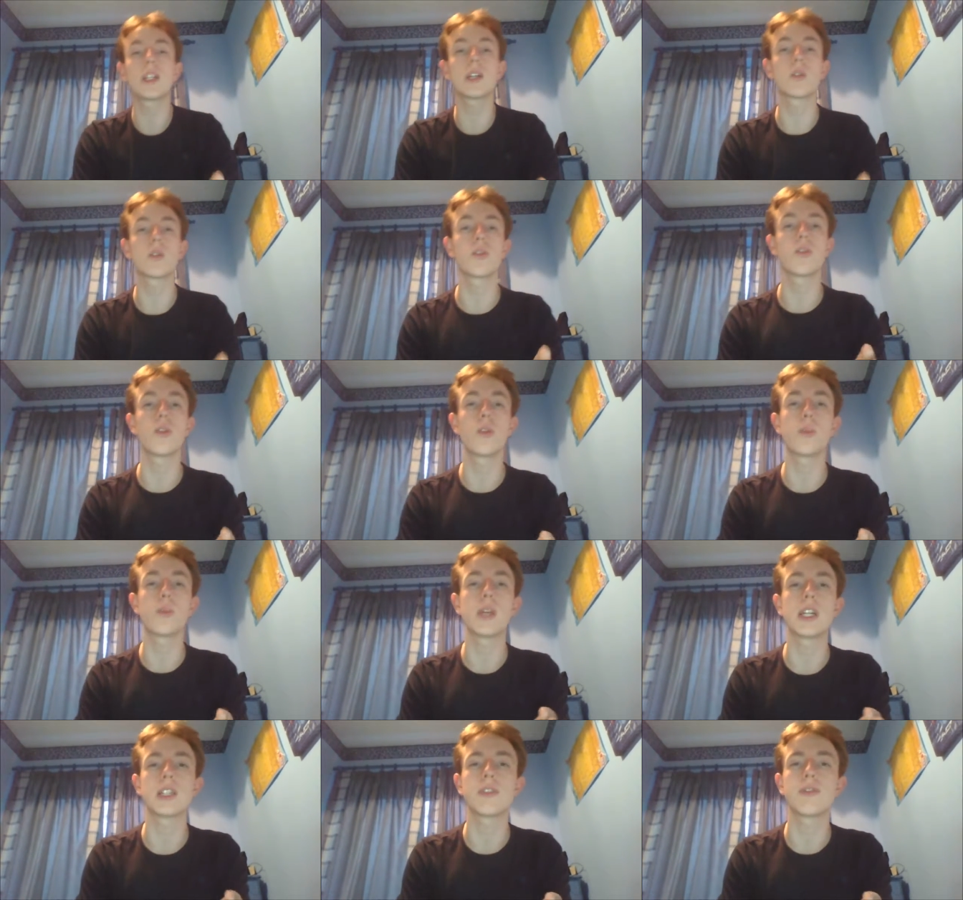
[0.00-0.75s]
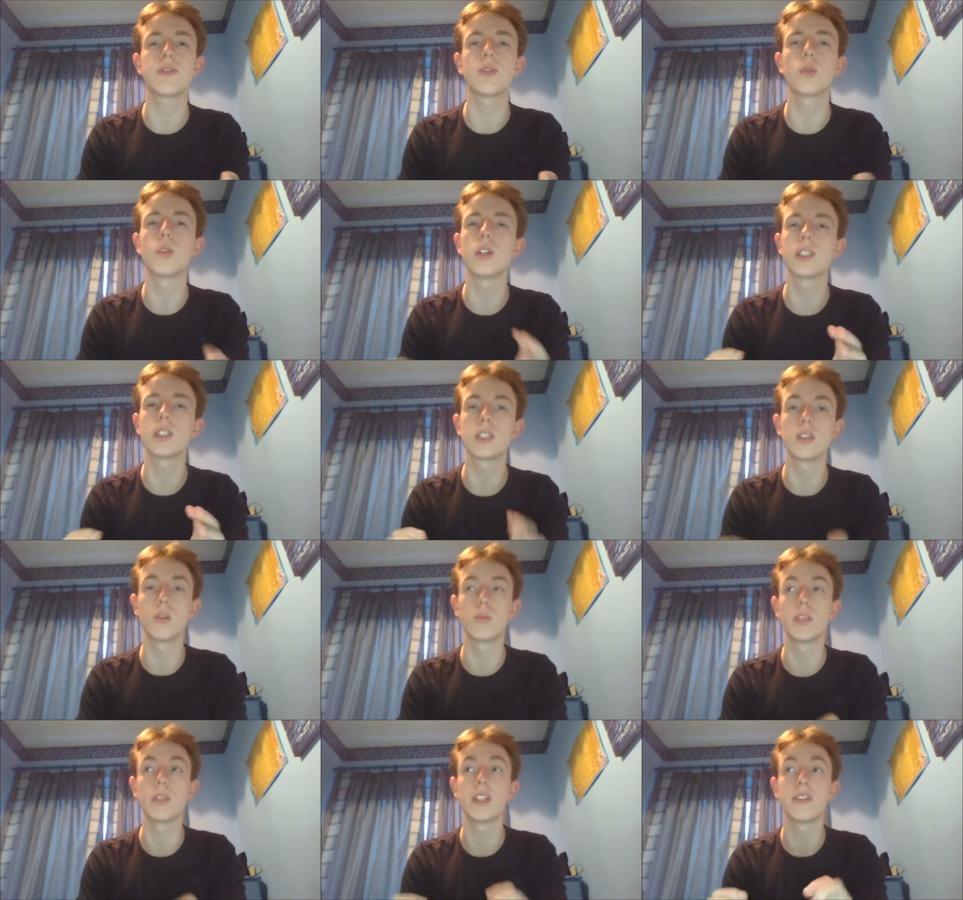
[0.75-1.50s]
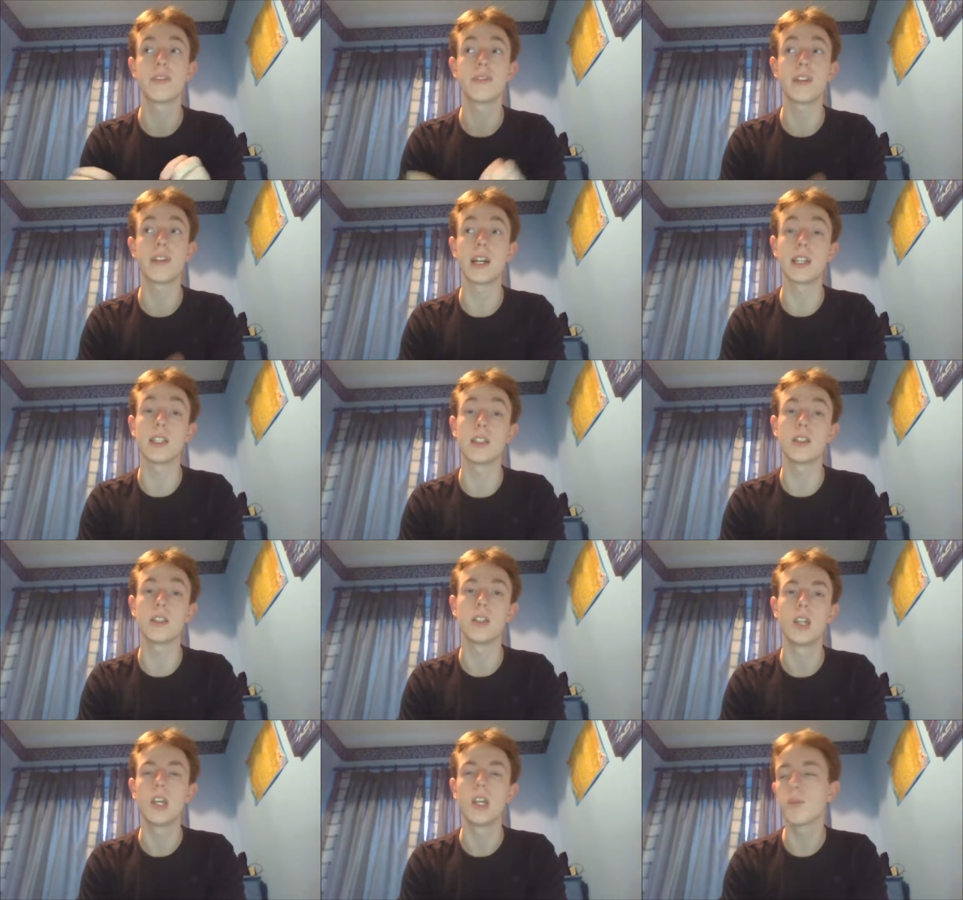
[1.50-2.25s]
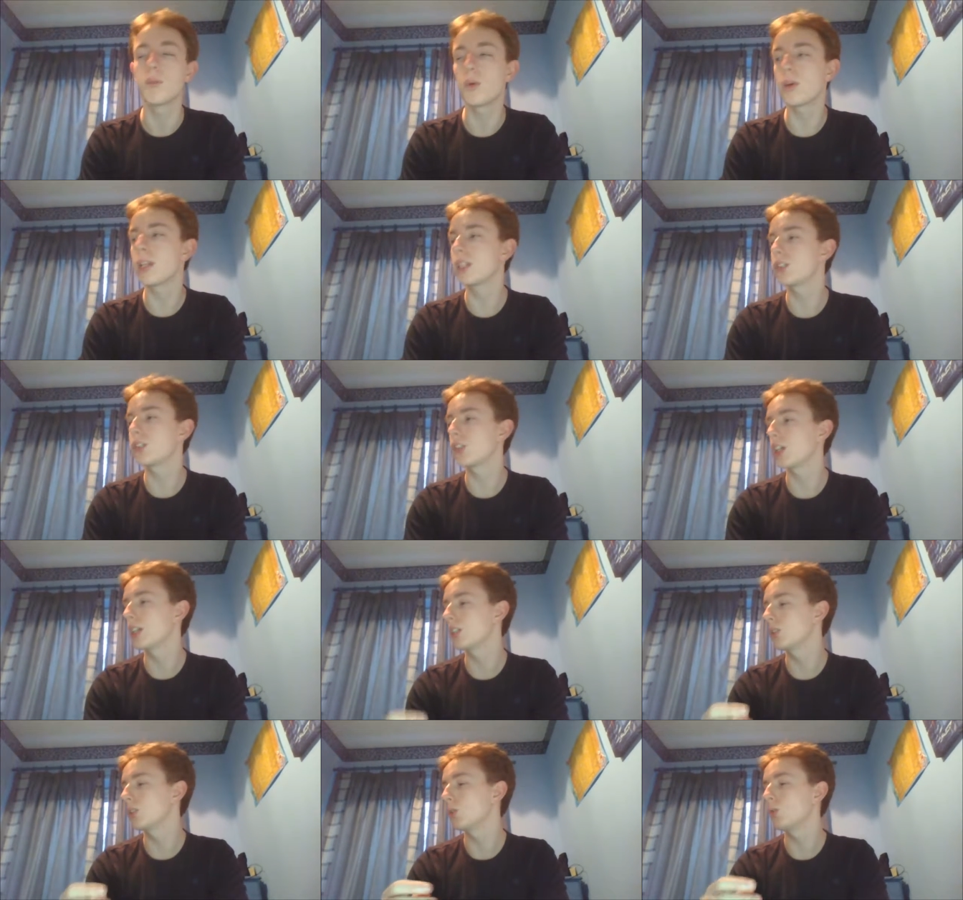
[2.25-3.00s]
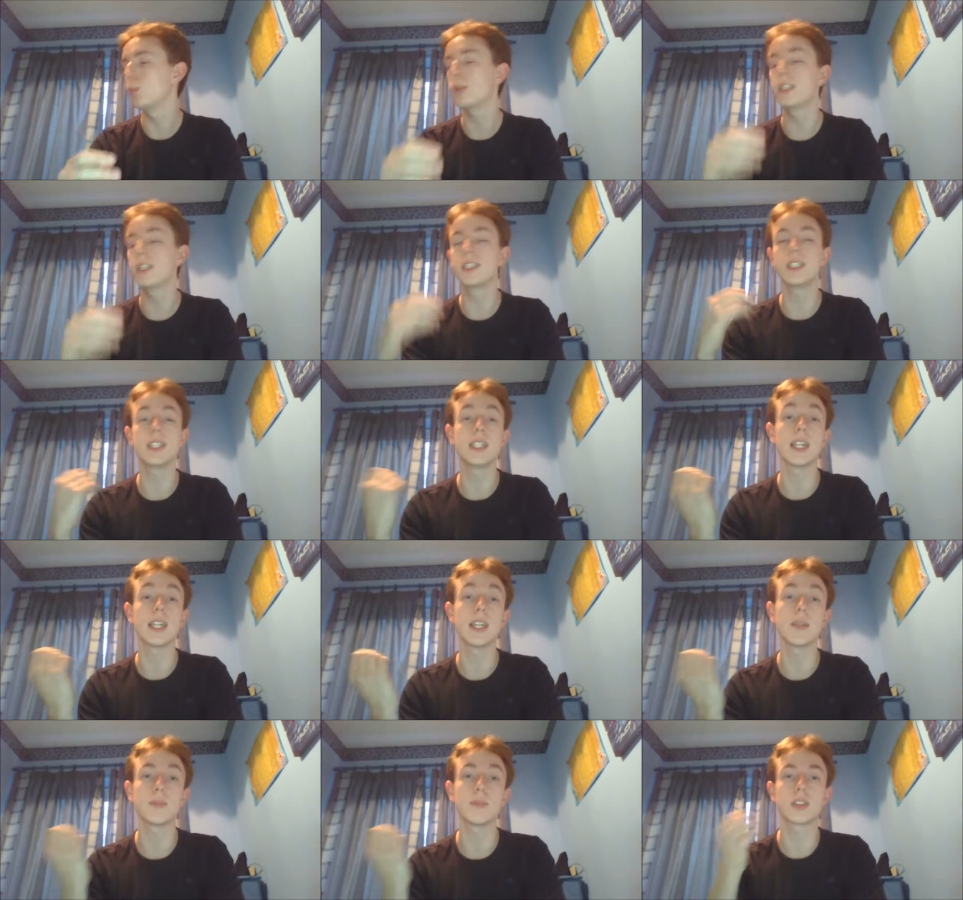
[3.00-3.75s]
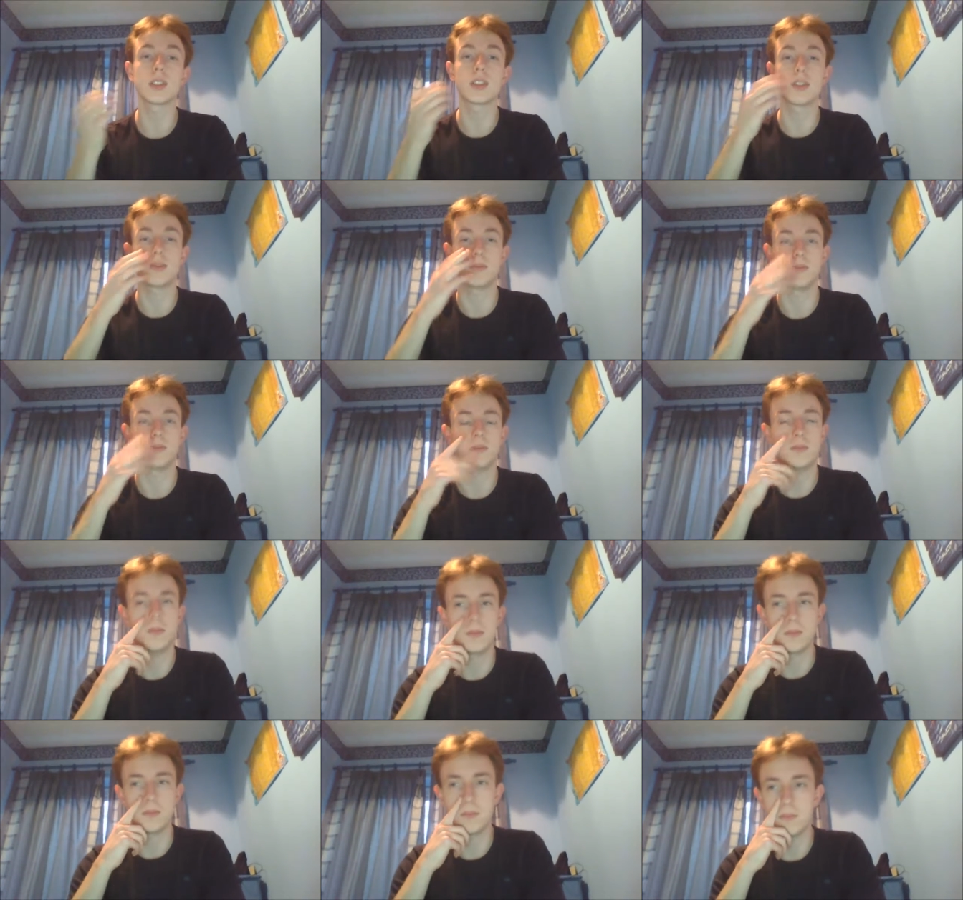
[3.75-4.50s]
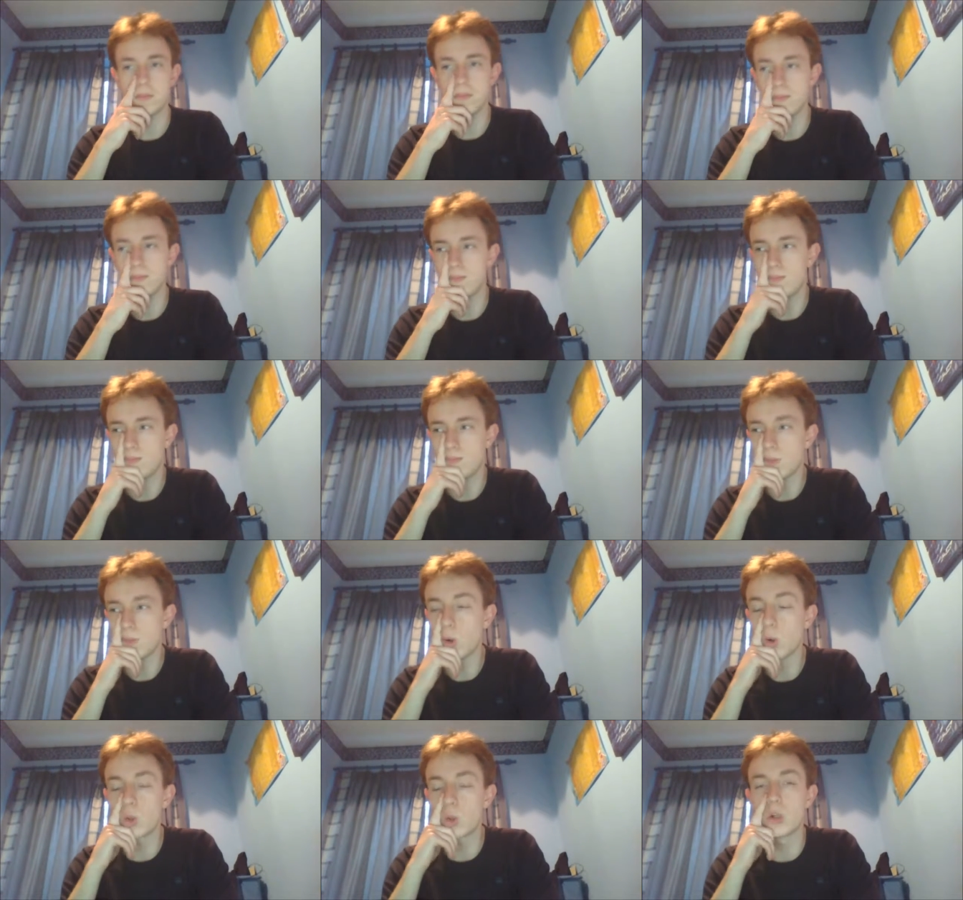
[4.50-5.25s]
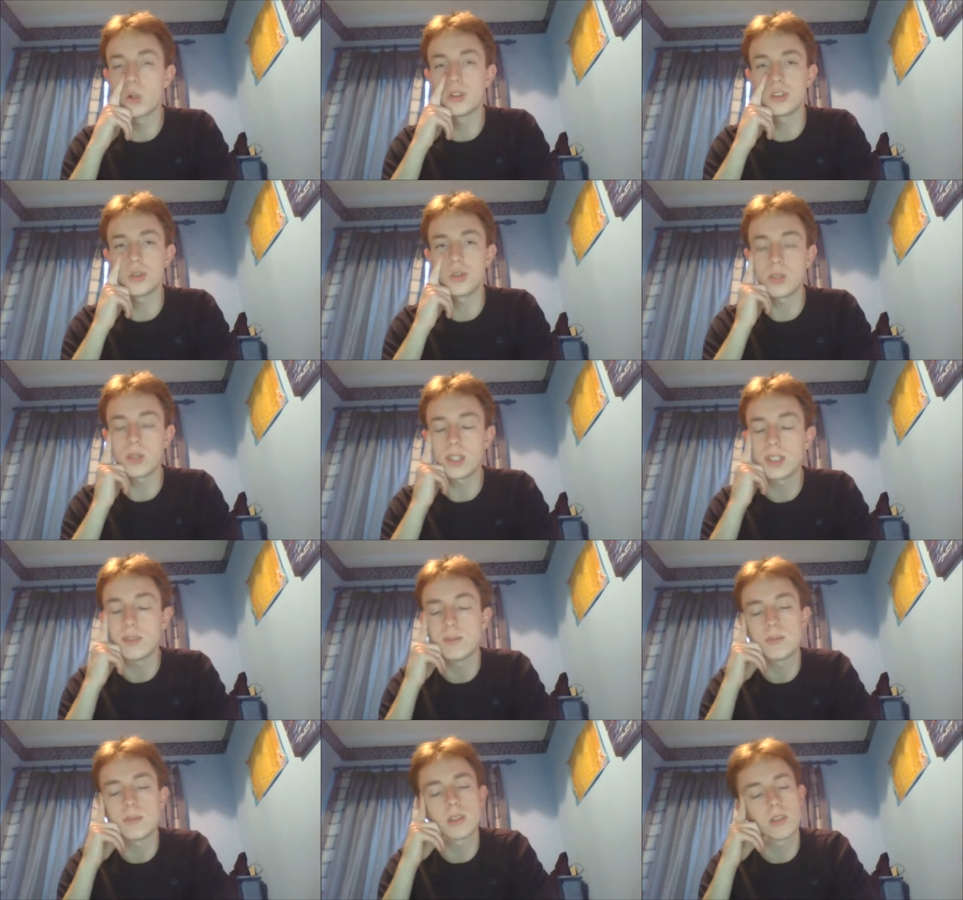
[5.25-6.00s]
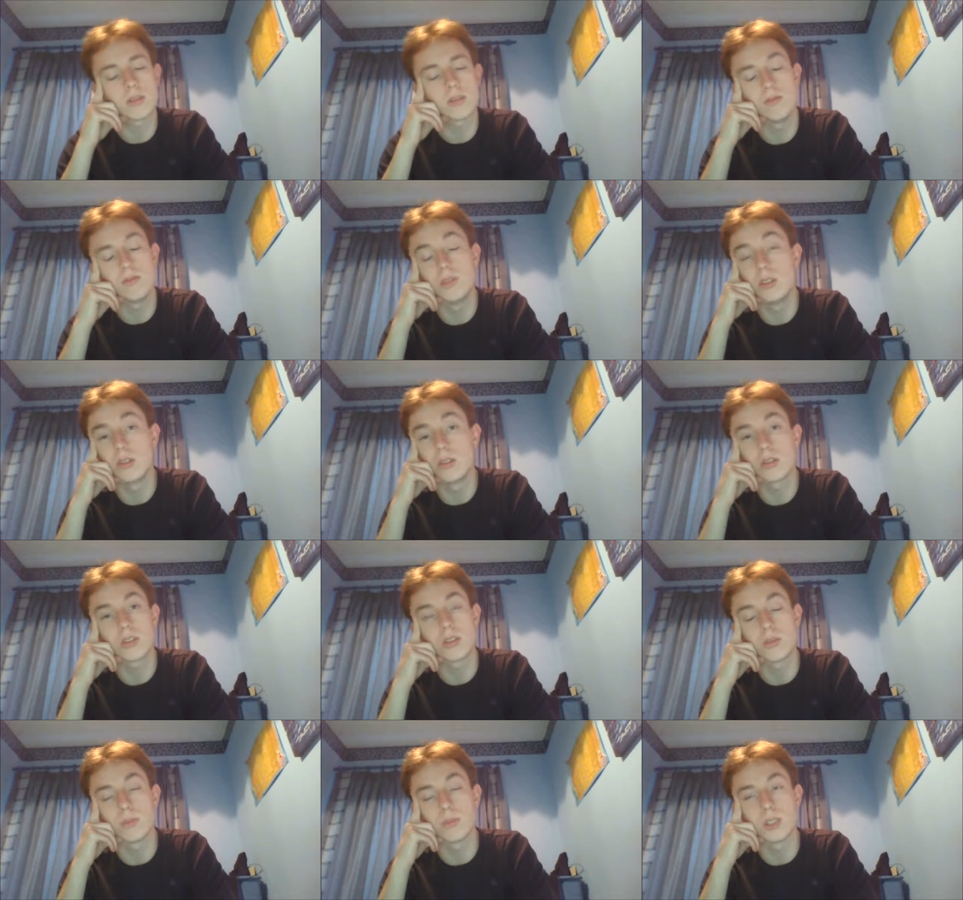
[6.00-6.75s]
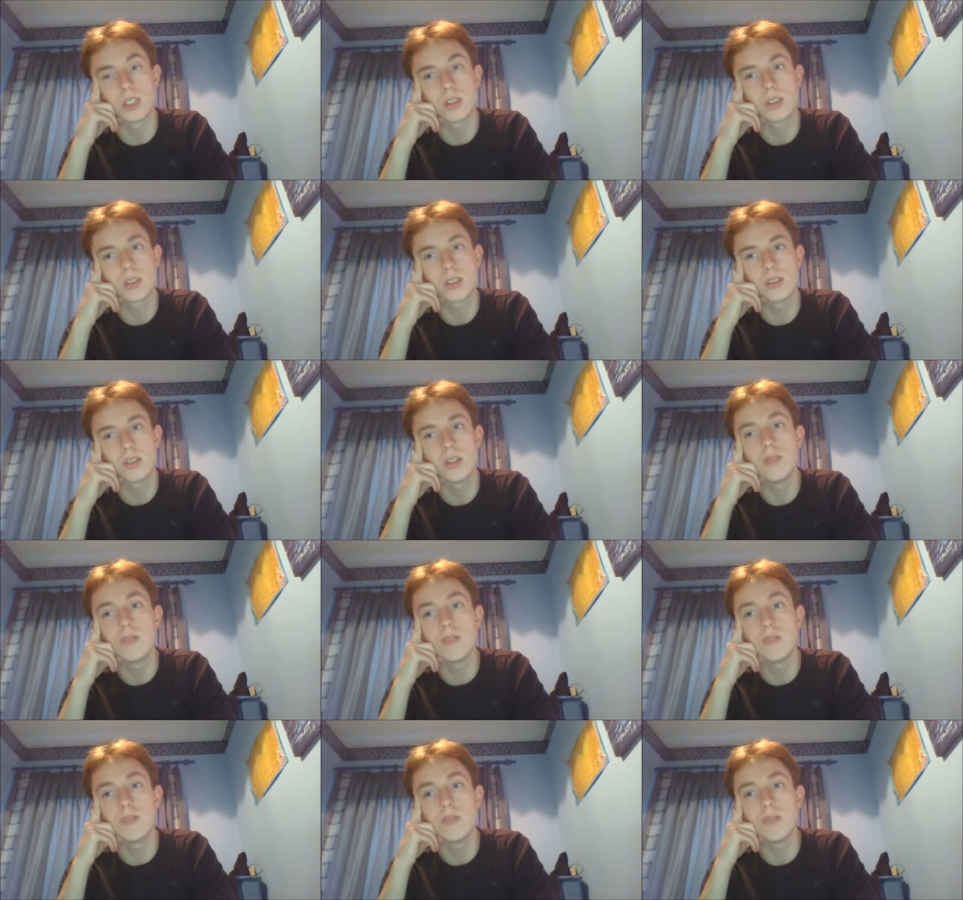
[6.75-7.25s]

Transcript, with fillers: when I go through the PS4 it's normally fine but when I try and do PC games or console games, not so much.